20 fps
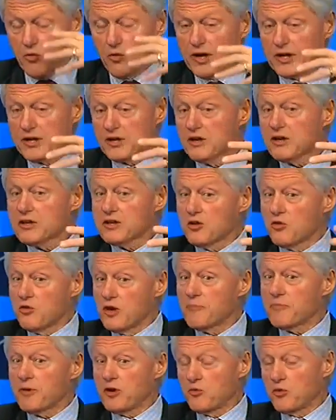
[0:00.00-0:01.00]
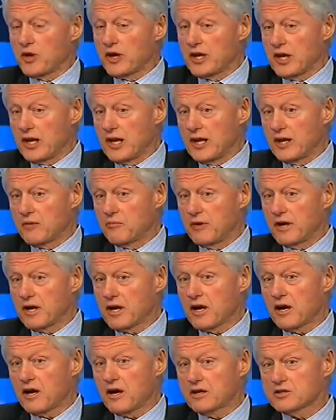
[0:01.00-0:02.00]
we took the whipping we did
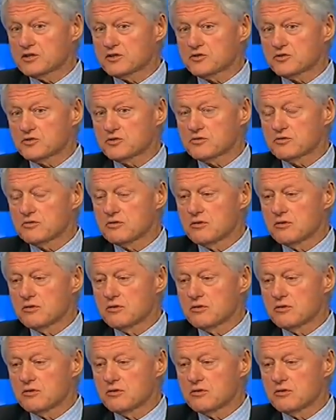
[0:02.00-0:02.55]
because